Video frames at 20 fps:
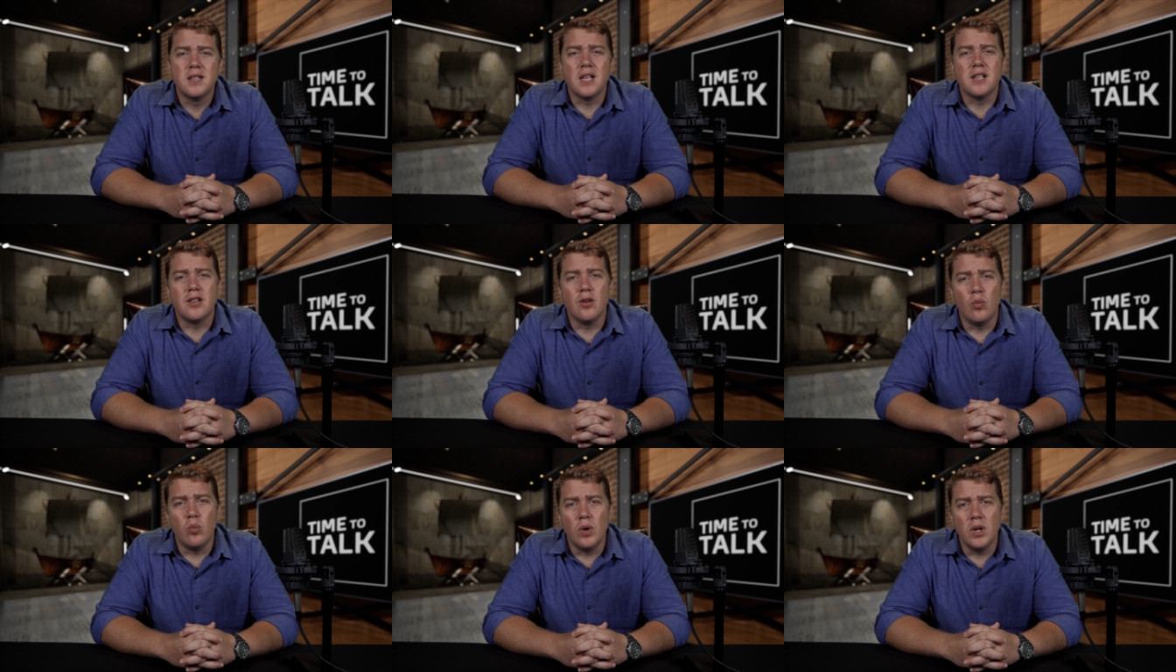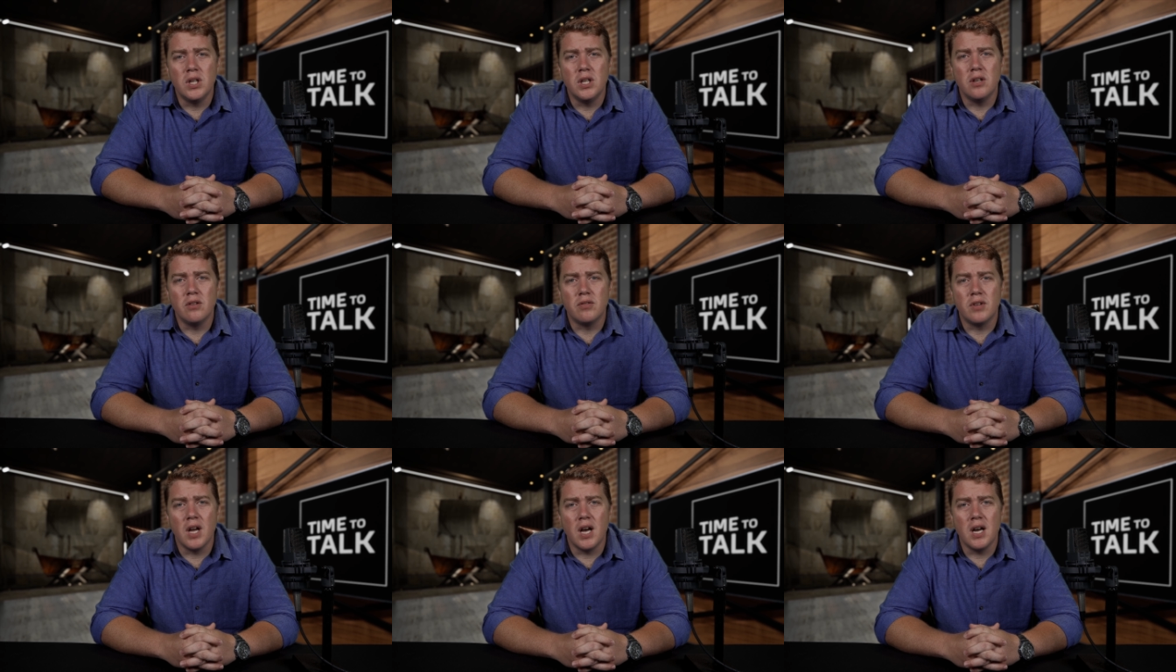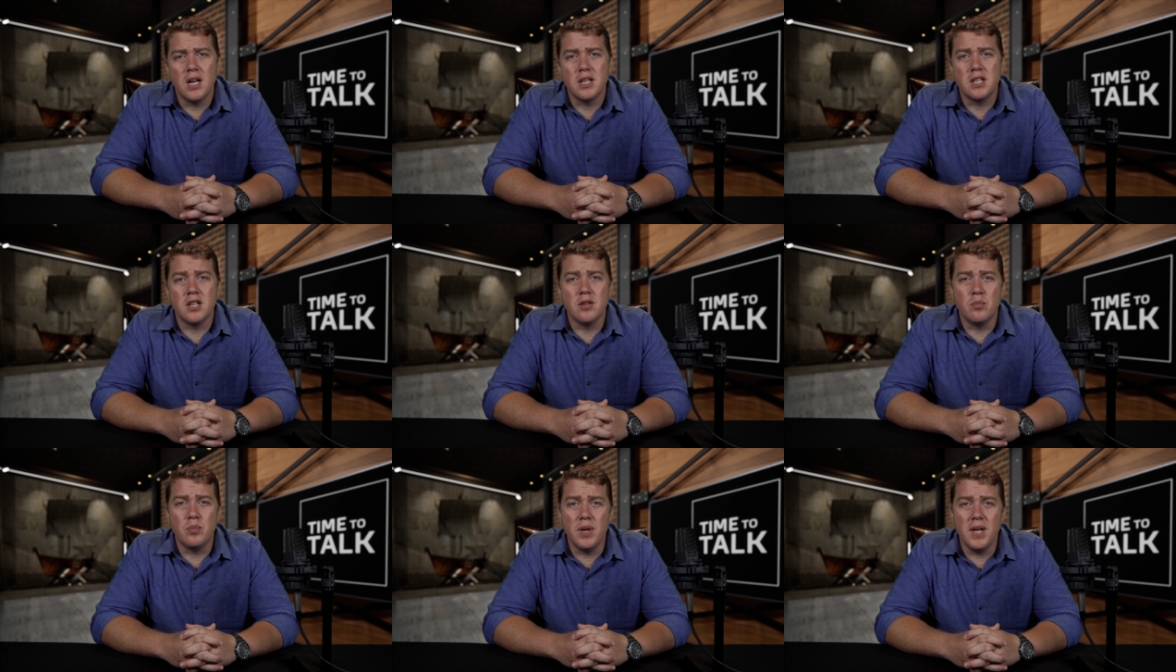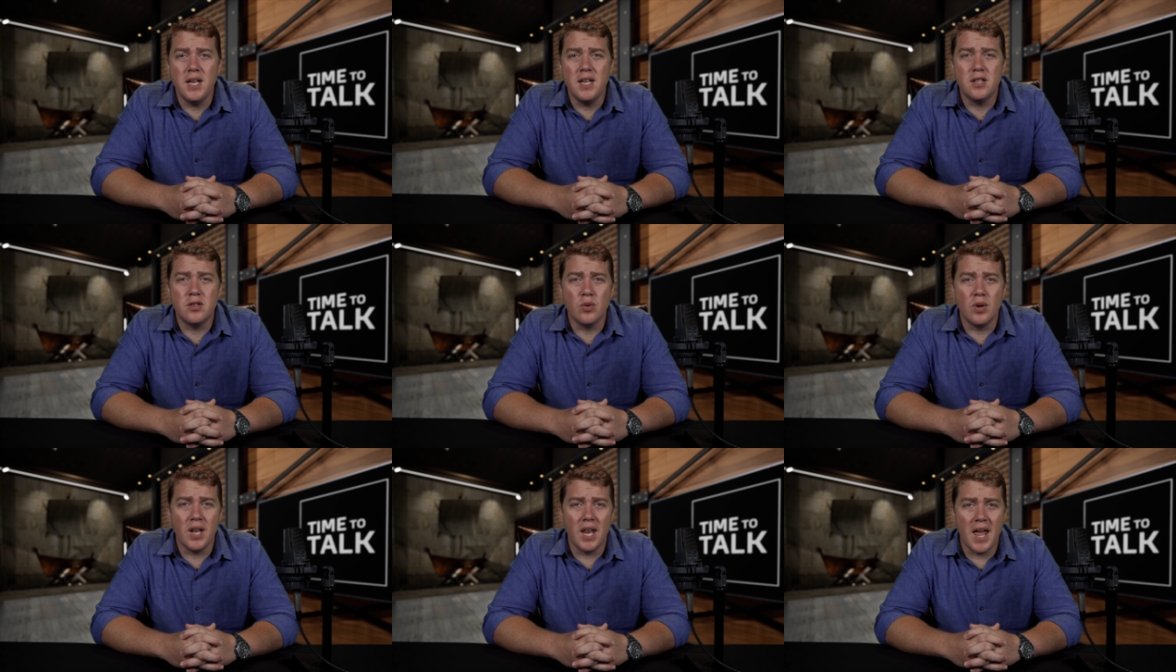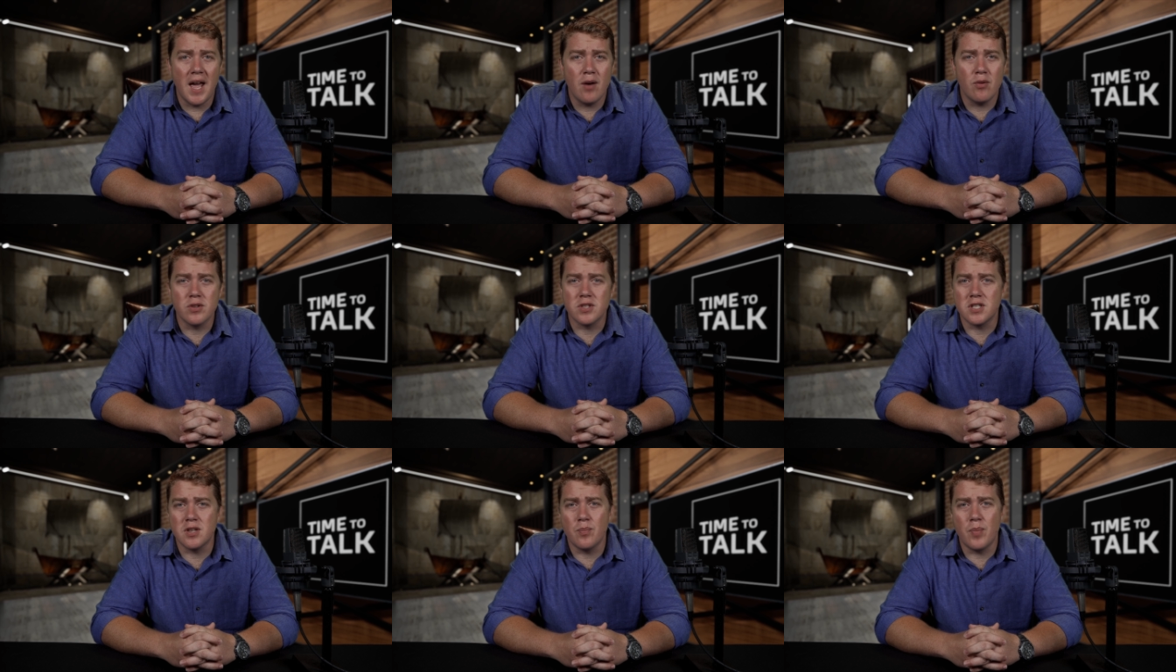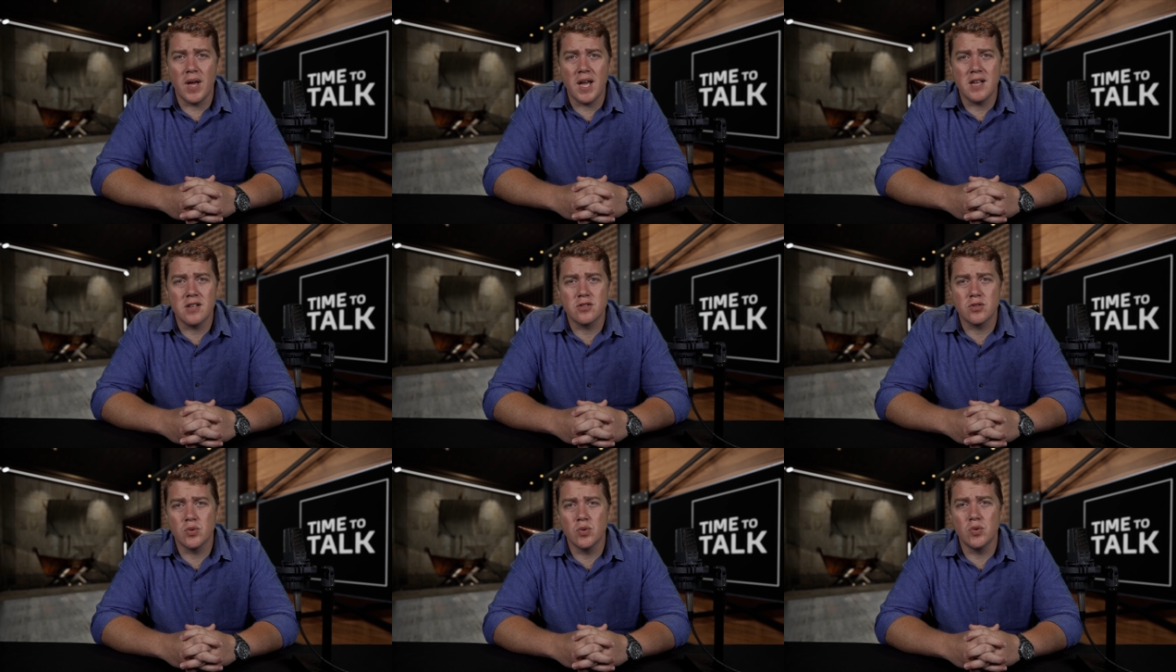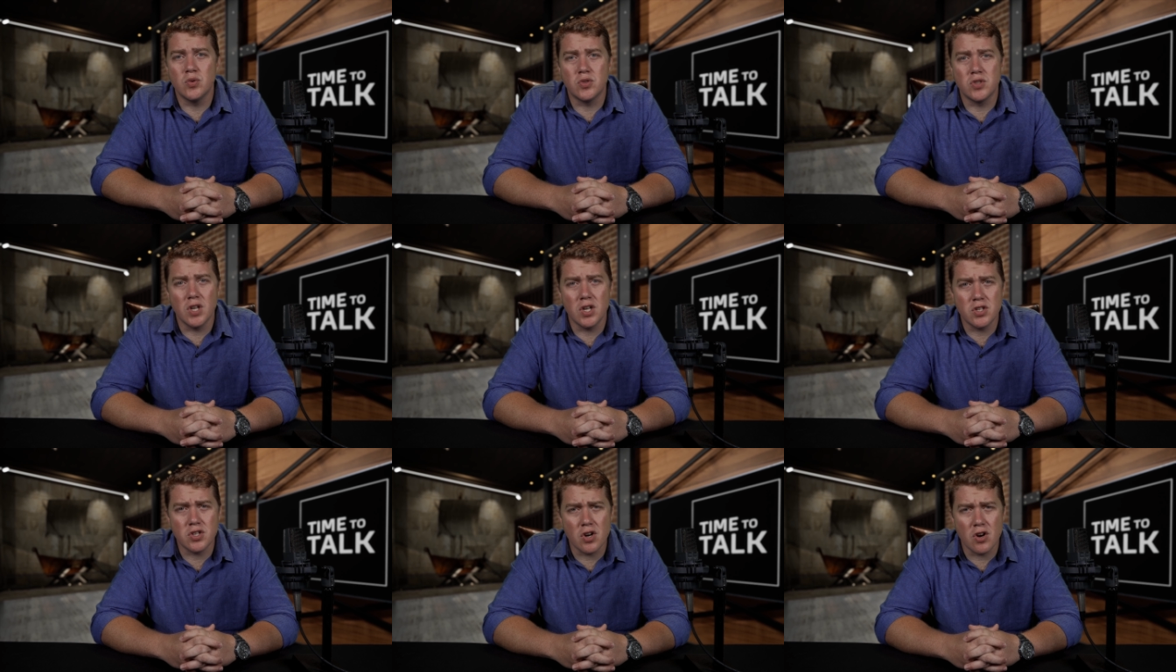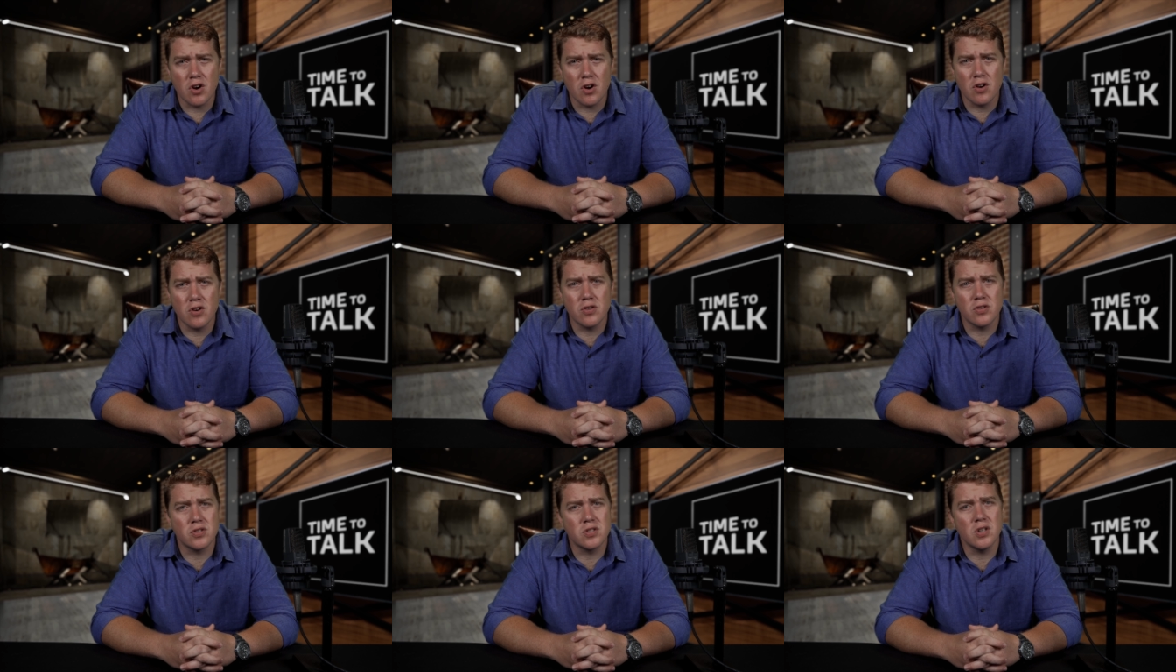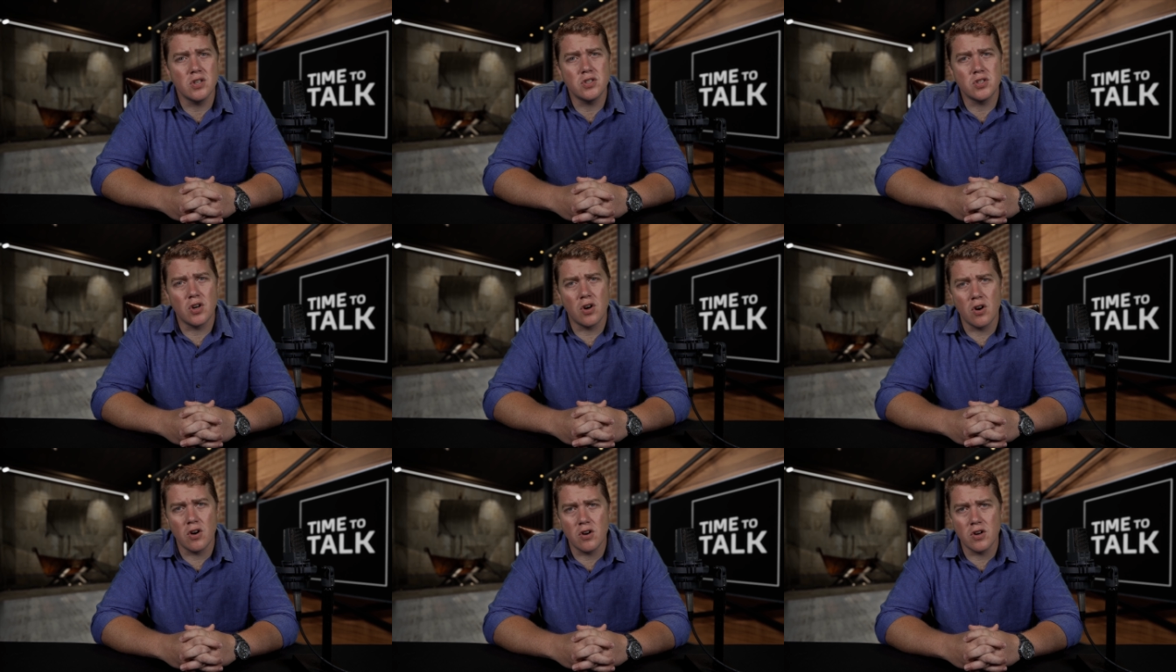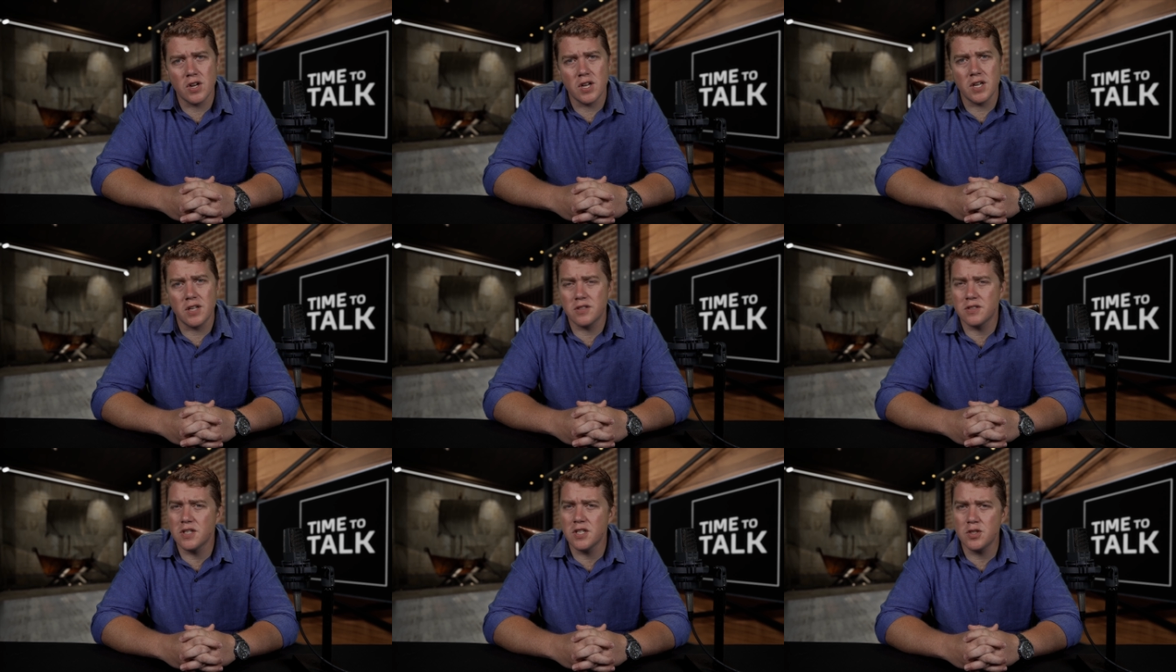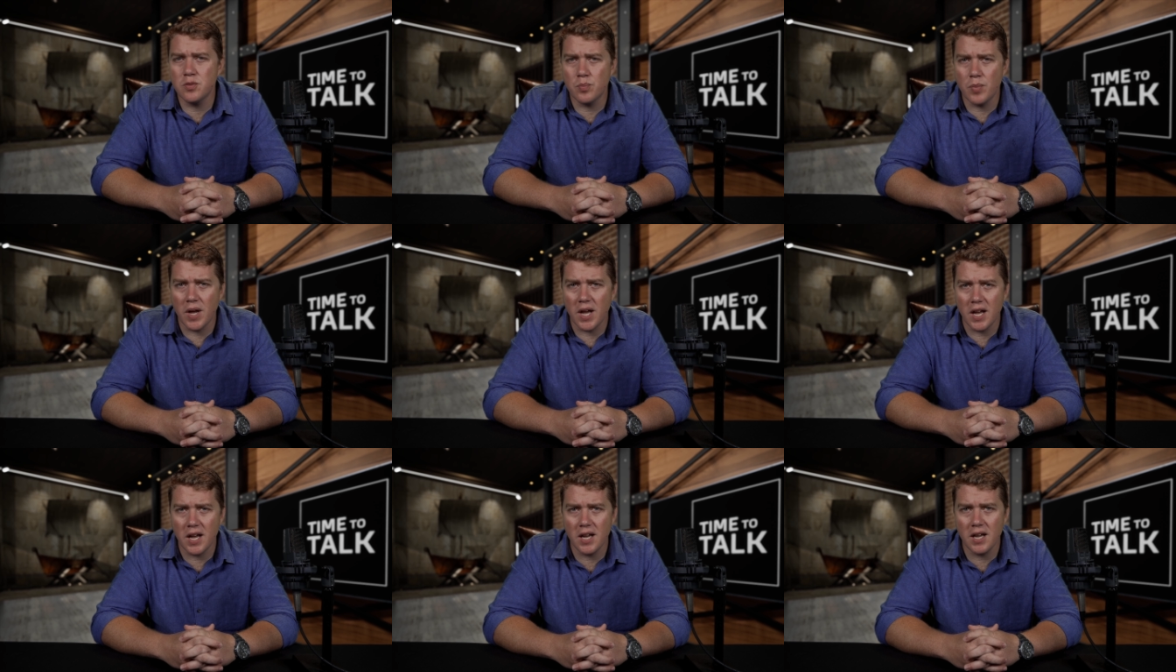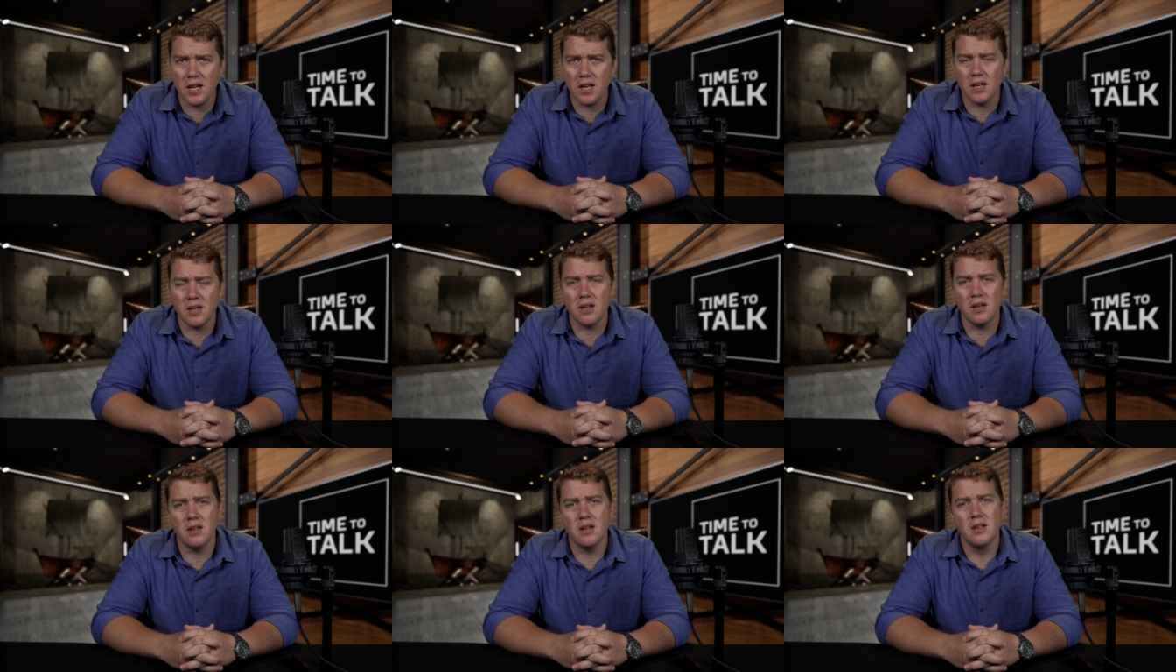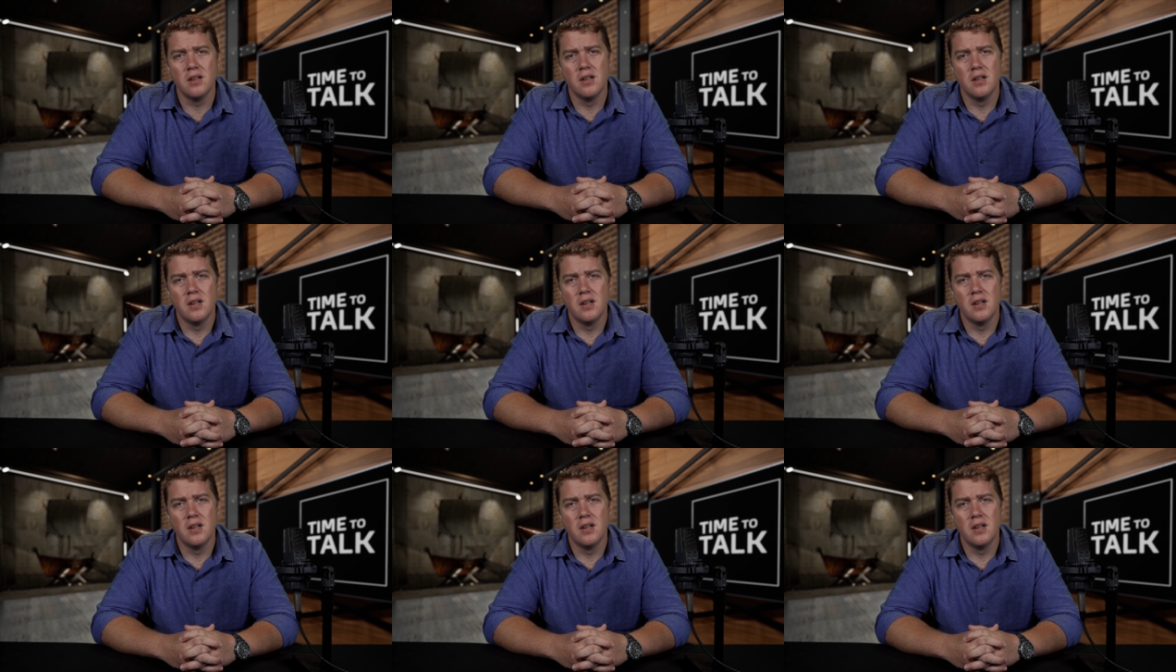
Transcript: that the will of God could be to allow us to pass through such hurt, such heartache, such pain